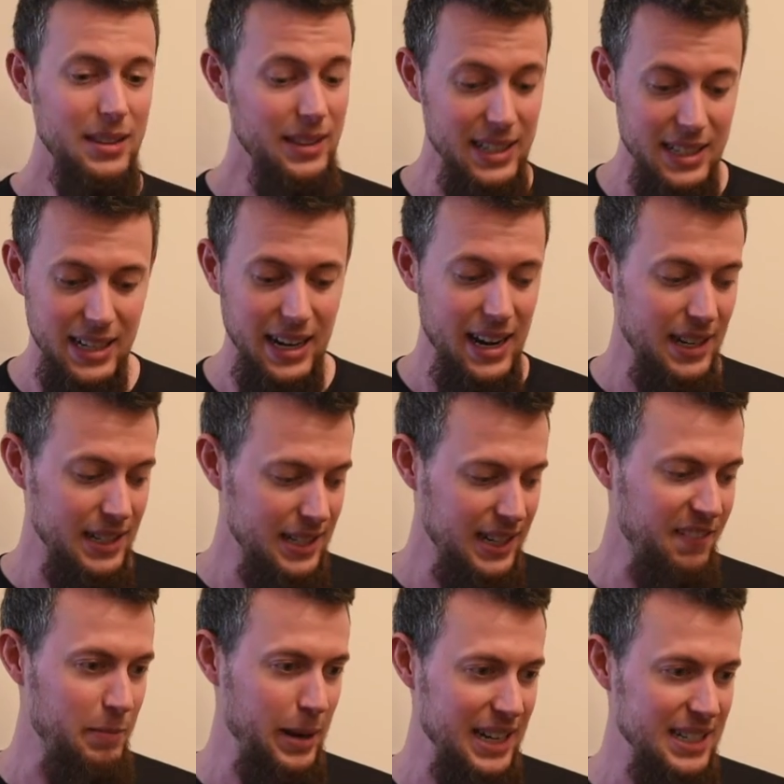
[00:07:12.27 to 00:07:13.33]
These guys
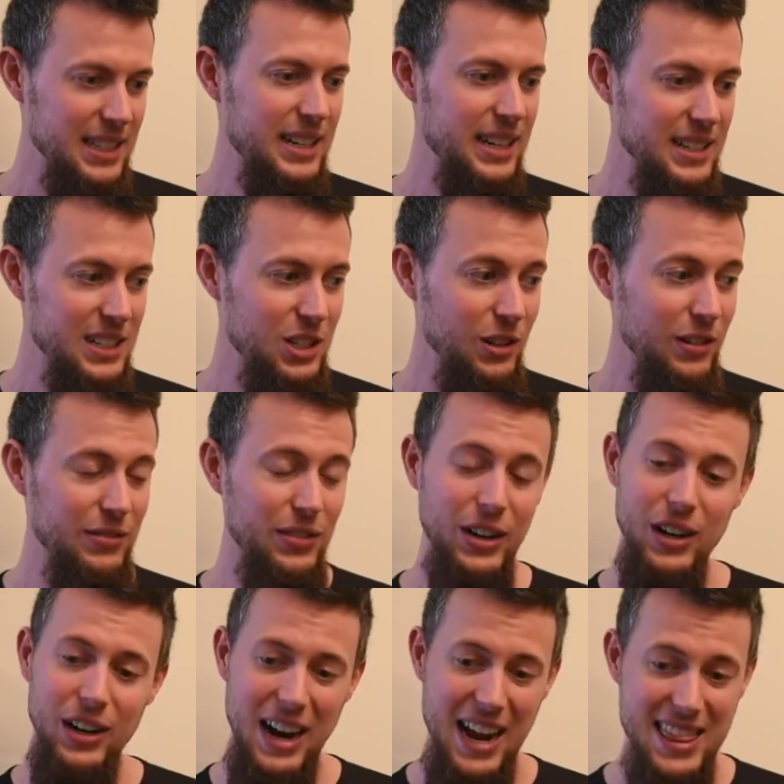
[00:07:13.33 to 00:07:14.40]
have passed the test so
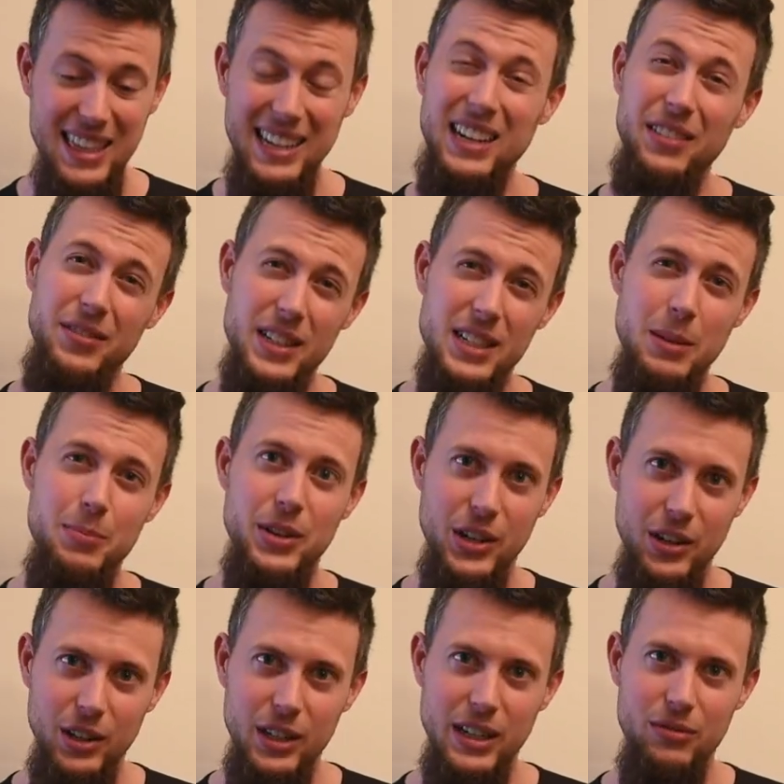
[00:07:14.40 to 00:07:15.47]
far. I think if it's something
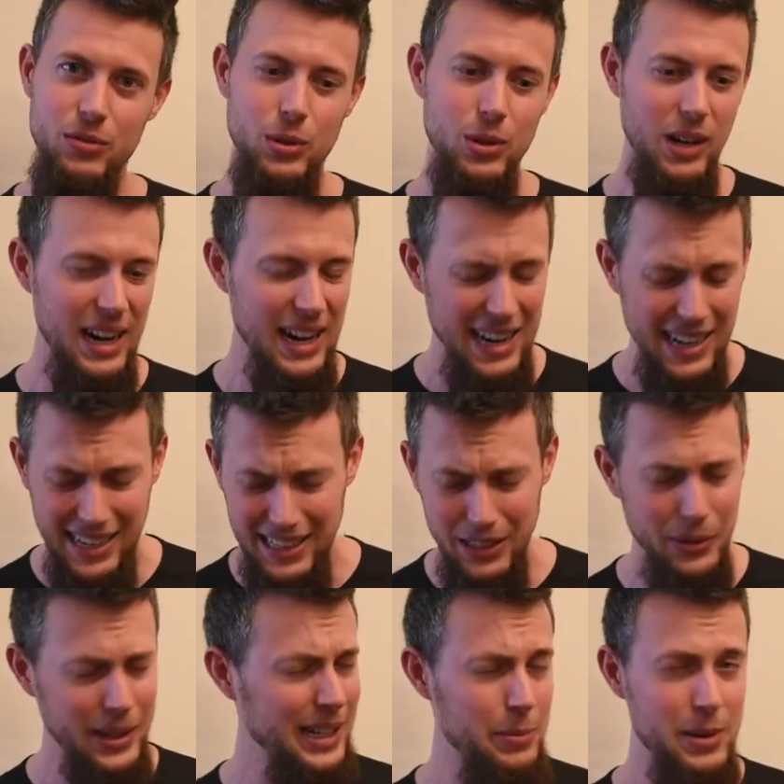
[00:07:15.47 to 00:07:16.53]
you're looking for, I
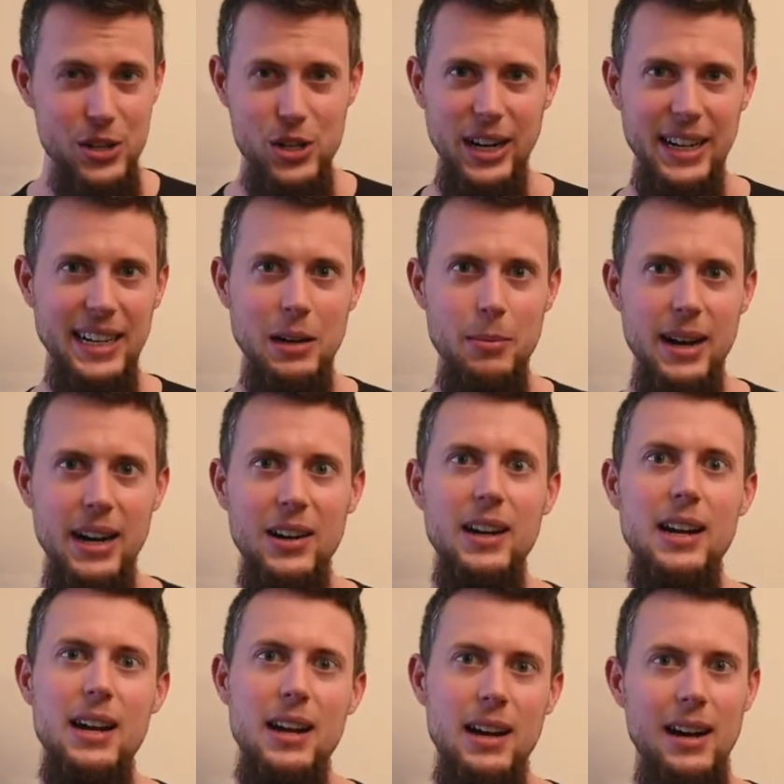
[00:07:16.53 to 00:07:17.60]
highly recommend checking them out.
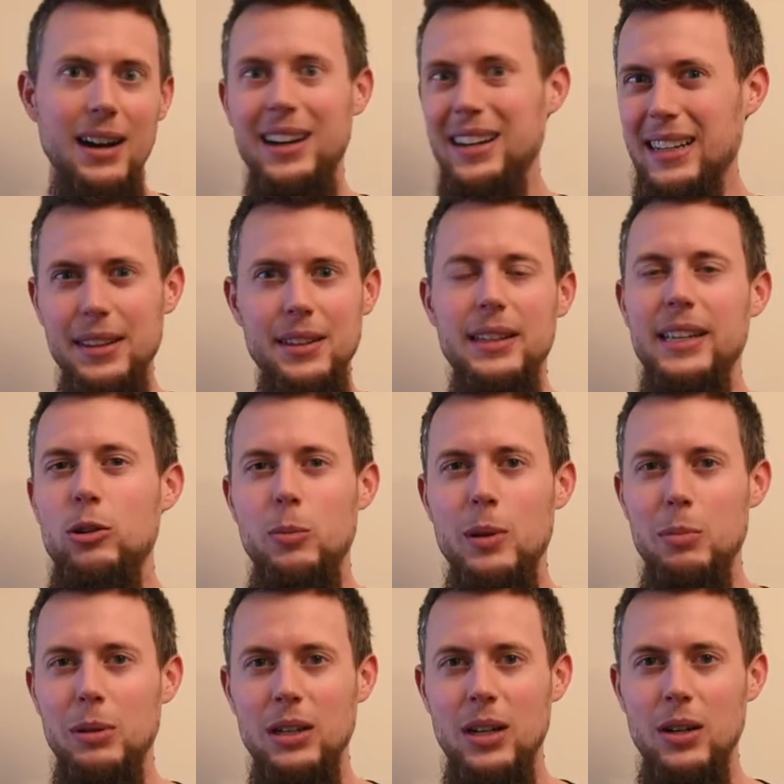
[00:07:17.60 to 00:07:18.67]
Uh, again, the link will be
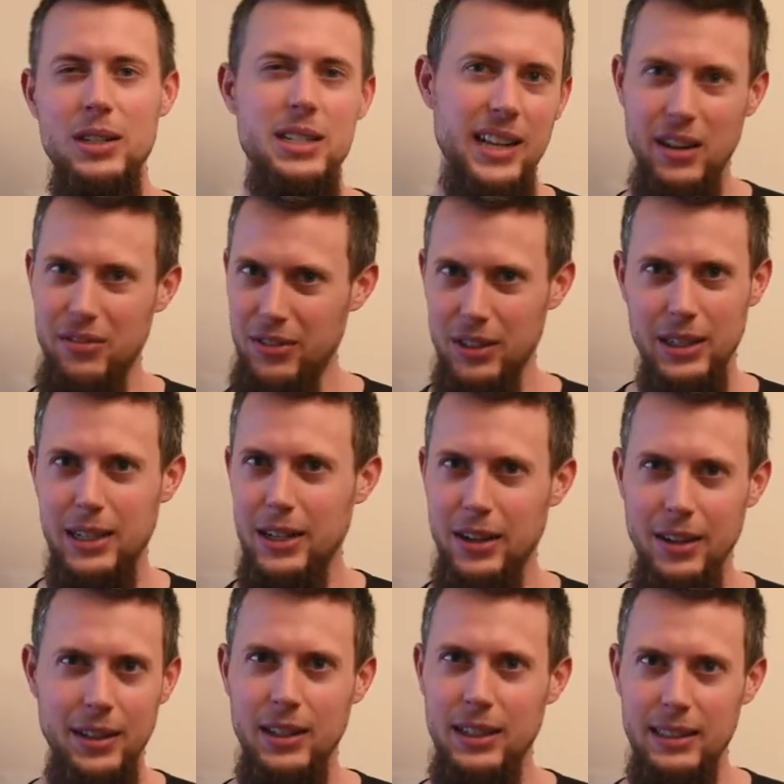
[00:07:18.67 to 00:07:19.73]
below. It's not affiliate or
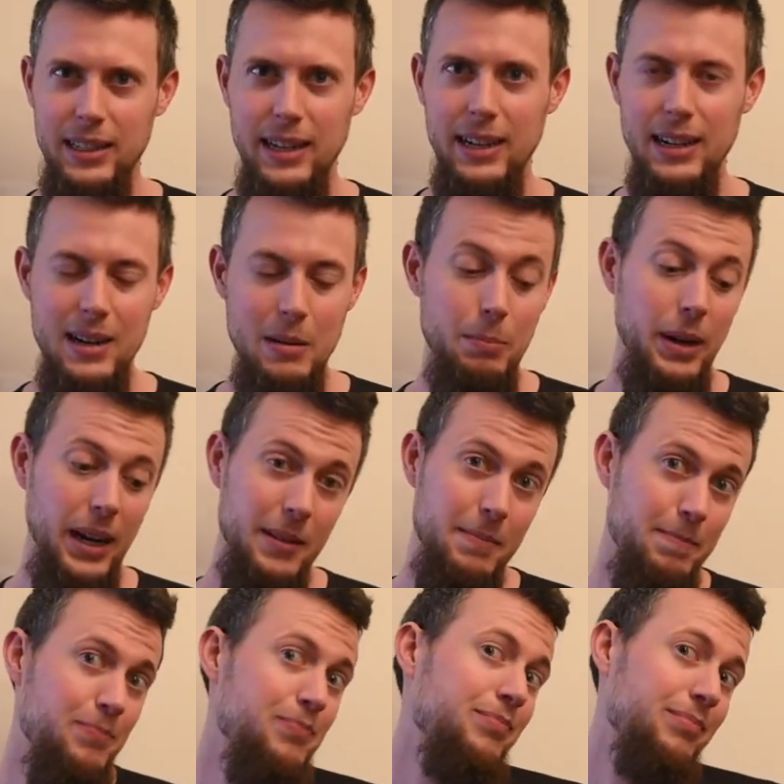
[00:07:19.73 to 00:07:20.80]
anything like that,
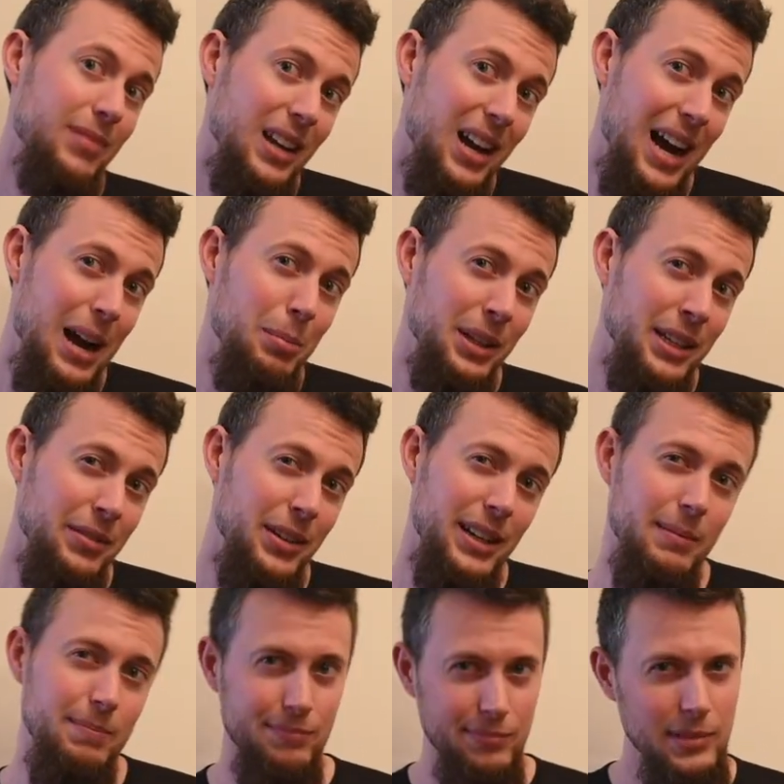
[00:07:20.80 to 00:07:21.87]
but I believe in
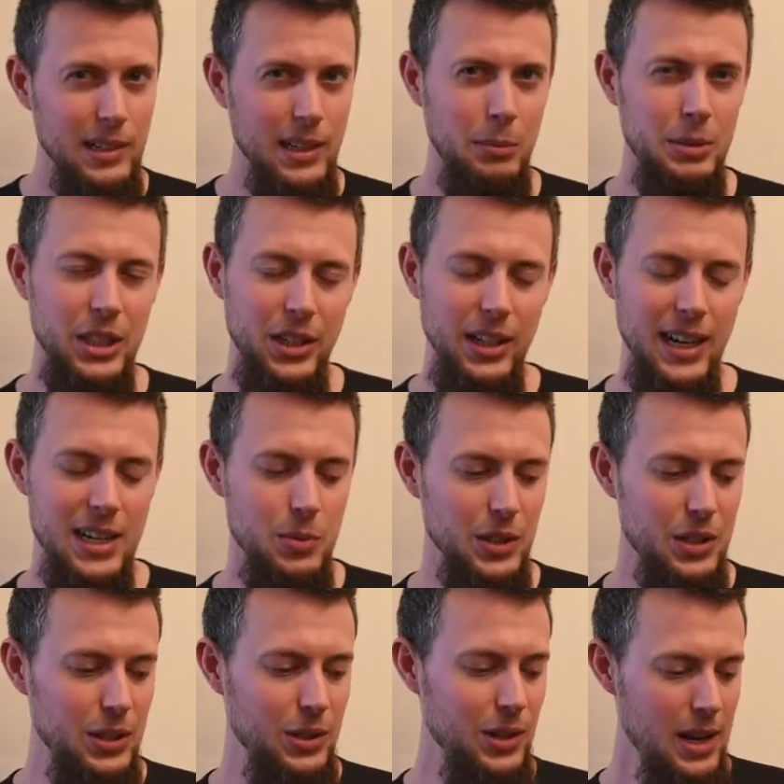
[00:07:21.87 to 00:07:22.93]
it. I'm sure you guys will
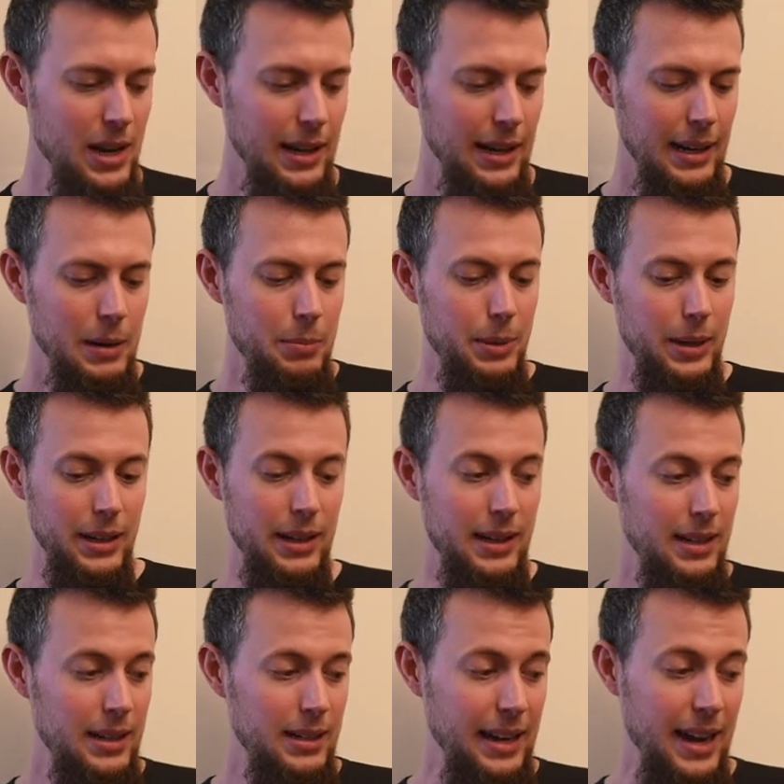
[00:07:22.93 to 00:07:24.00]
too. But
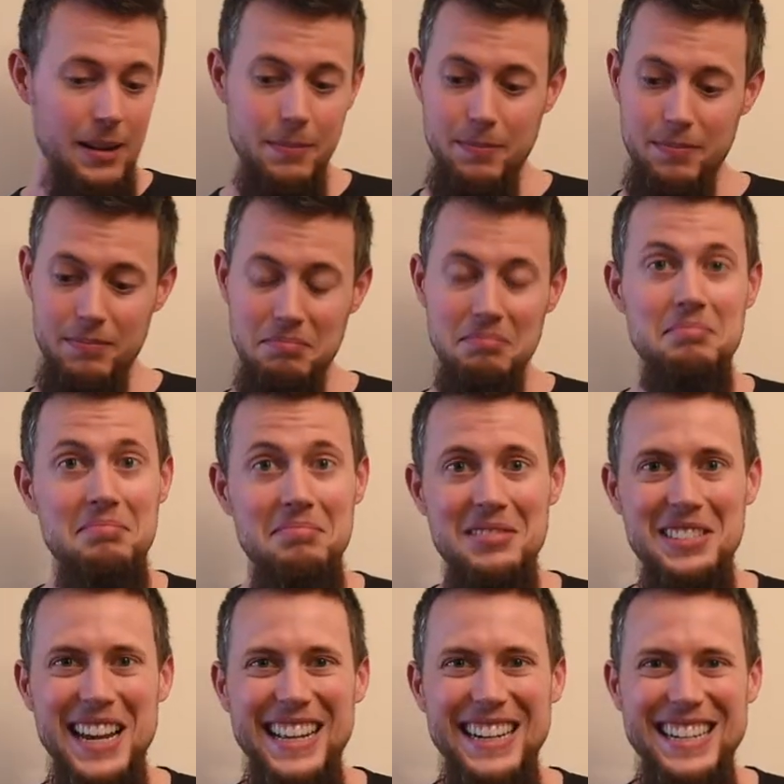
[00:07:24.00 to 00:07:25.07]
uh, yeah,
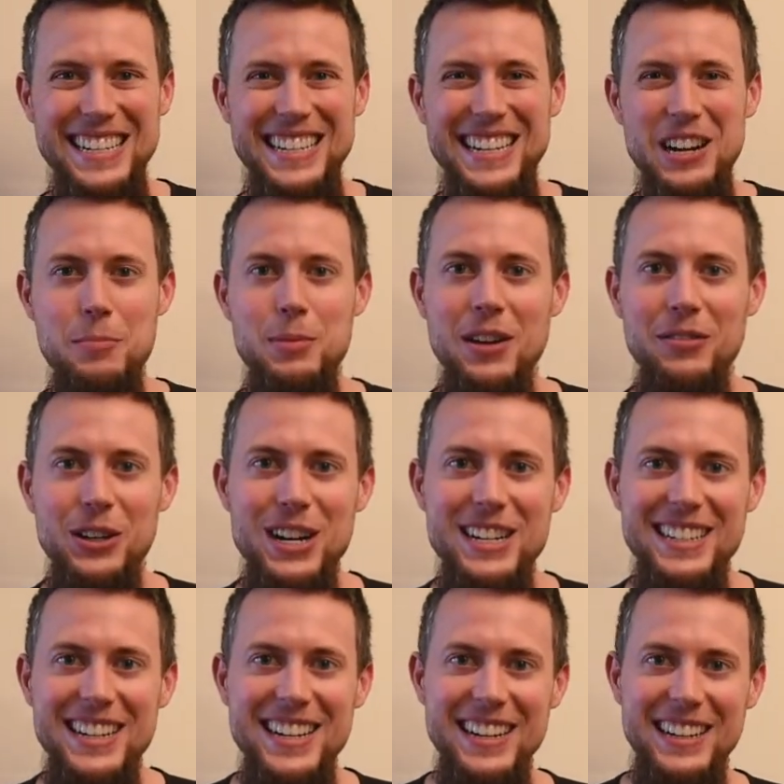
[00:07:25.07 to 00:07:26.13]
take it easy. I hope you have a great
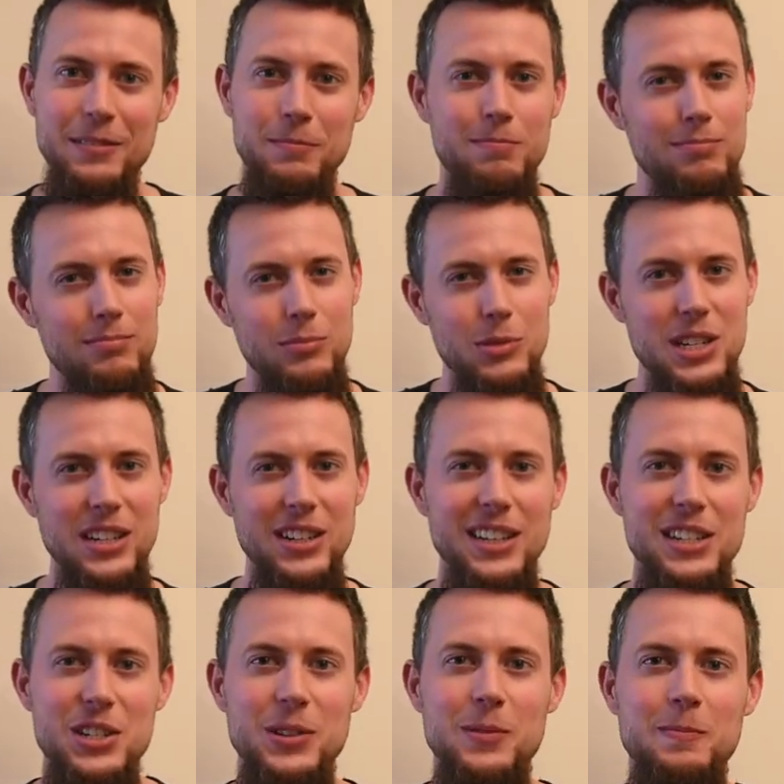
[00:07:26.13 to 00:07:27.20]
day, and we'll see you
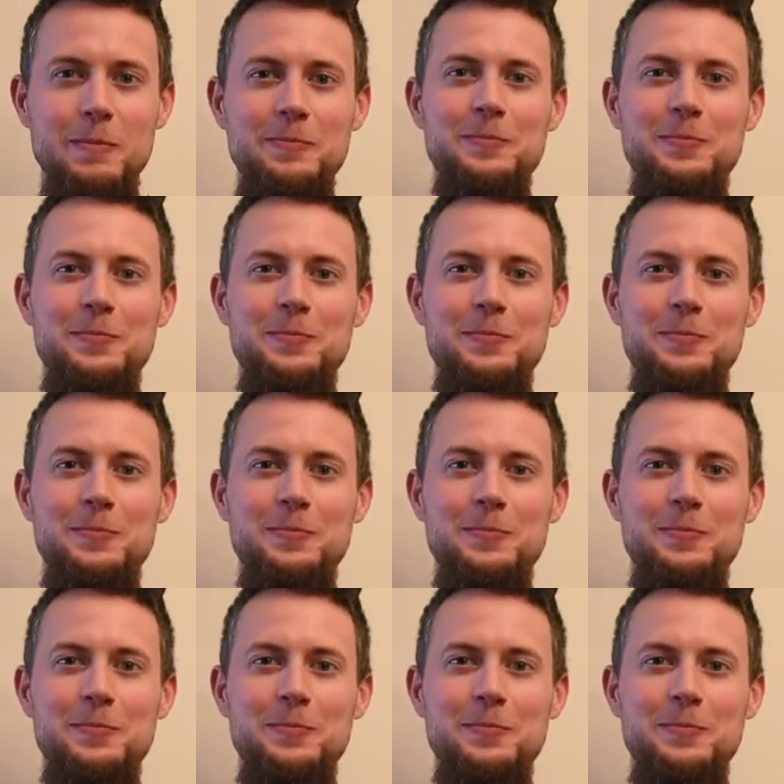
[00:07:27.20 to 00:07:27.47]
again soon.